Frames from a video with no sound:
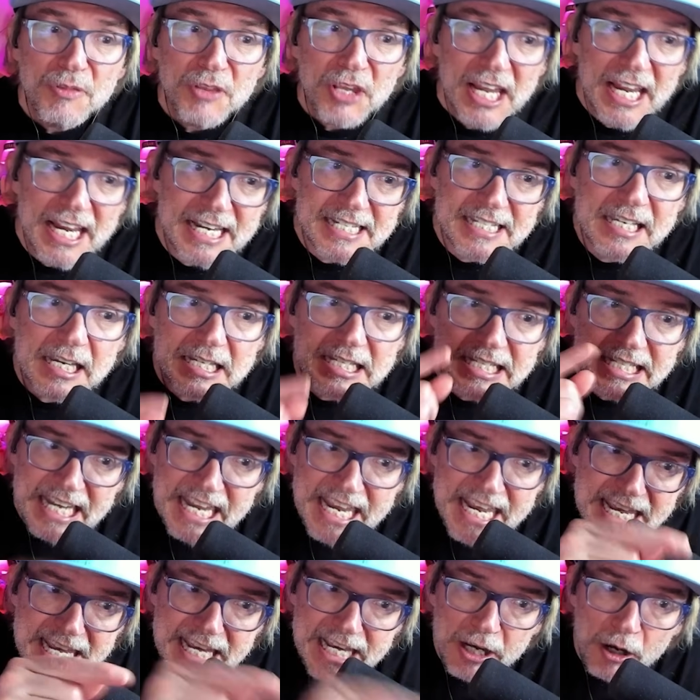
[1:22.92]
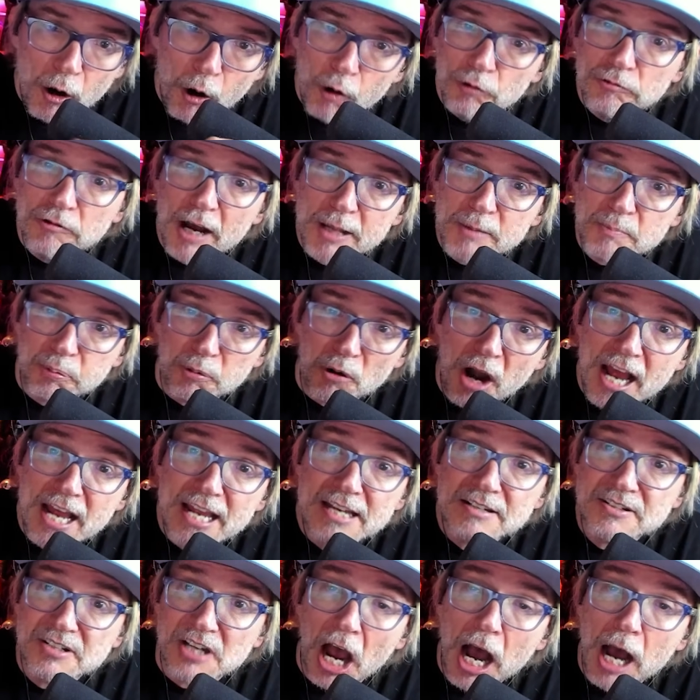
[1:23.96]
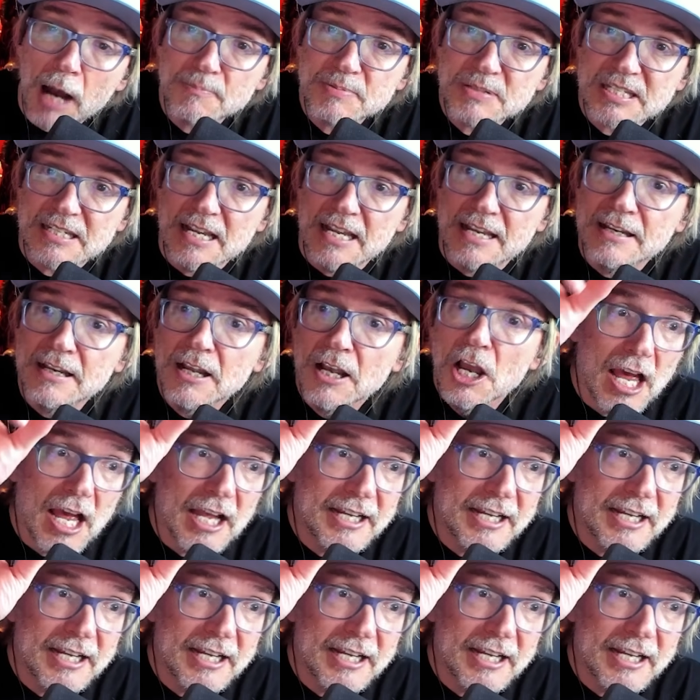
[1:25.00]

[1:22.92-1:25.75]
a CEO like Brian Thompson